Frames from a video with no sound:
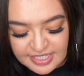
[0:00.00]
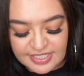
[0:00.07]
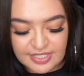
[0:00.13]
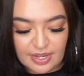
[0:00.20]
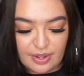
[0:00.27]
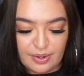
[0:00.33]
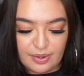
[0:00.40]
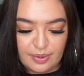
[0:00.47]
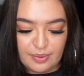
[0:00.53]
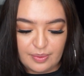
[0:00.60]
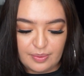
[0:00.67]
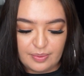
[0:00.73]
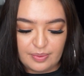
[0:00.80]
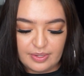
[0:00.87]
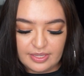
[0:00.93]

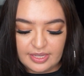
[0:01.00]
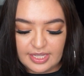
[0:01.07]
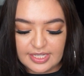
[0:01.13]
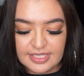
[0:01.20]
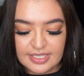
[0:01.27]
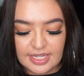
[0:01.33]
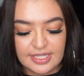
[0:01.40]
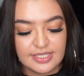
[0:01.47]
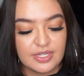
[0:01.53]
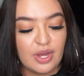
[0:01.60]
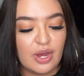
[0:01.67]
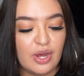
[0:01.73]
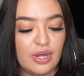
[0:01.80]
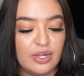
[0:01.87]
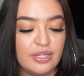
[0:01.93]
So this is
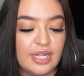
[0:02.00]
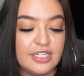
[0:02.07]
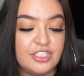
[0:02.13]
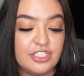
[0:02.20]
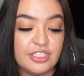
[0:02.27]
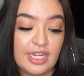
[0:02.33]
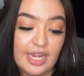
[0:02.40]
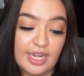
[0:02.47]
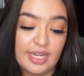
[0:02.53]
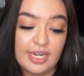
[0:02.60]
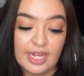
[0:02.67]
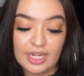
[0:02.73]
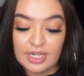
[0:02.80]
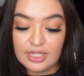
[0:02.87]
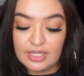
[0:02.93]
called Shane
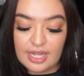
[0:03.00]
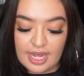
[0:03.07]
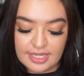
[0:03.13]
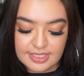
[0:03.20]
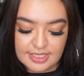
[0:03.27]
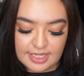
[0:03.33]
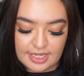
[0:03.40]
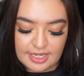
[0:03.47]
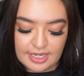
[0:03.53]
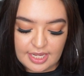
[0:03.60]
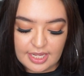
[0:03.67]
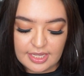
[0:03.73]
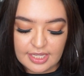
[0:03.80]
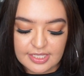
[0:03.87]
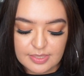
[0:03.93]
Glossin'
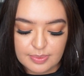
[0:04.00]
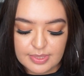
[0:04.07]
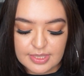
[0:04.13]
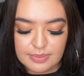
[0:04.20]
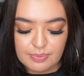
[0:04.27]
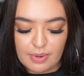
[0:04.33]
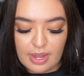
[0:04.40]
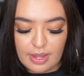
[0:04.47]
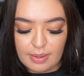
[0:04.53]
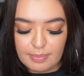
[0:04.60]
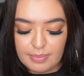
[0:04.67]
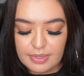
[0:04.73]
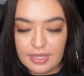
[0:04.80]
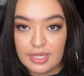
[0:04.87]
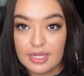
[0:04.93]
and this was
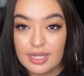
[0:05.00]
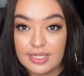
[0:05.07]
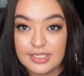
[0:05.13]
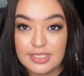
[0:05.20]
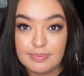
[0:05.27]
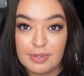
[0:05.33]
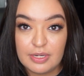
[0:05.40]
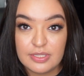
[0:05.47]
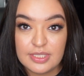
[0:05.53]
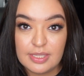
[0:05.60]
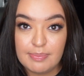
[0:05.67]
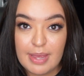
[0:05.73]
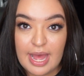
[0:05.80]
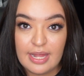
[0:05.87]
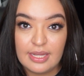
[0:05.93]
from the Conspiracy
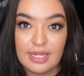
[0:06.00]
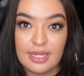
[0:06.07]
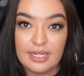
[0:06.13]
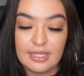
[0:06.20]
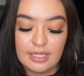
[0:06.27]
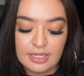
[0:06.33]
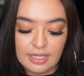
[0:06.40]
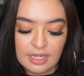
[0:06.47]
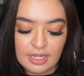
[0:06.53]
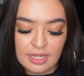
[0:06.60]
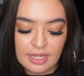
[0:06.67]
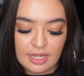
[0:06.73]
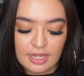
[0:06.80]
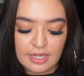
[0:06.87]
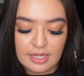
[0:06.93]
Palette
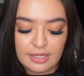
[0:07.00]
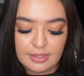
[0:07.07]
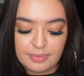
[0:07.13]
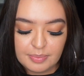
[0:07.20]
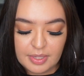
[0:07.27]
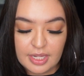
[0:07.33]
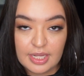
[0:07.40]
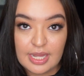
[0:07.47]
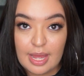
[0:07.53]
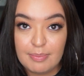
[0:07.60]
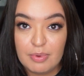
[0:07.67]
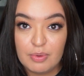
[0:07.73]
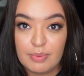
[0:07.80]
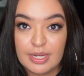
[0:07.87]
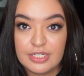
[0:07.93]
um,
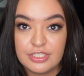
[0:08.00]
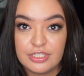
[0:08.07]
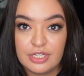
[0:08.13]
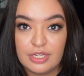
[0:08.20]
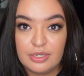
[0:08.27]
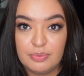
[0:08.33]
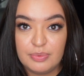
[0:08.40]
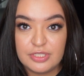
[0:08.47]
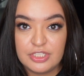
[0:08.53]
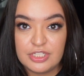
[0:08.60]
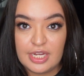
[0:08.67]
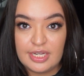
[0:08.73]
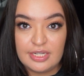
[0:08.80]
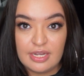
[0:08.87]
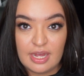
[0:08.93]
collaboration with
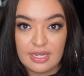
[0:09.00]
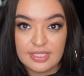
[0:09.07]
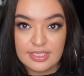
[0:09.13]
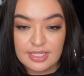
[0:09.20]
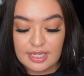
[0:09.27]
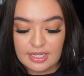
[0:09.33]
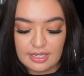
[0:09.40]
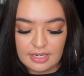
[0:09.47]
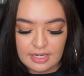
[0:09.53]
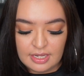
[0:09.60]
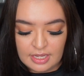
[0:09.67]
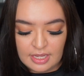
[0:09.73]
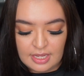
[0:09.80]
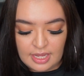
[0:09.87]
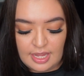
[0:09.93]
Shane Dawson
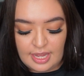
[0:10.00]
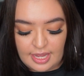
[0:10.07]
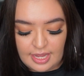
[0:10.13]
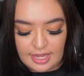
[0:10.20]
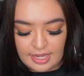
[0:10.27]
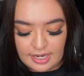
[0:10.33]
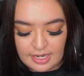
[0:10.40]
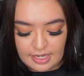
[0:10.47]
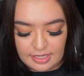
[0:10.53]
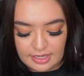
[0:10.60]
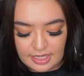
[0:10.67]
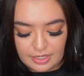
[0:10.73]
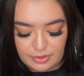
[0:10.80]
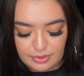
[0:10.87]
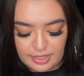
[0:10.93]
and
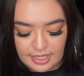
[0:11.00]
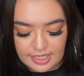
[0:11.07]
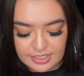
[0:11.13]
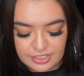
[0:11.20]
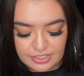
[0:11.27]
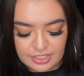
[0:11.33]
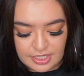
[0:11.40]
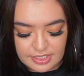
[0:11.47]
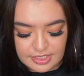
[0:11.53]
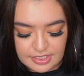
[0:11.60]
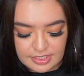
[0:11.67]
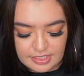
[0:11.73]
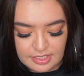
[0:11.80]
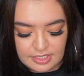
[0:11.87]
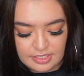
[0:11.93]
literally it's just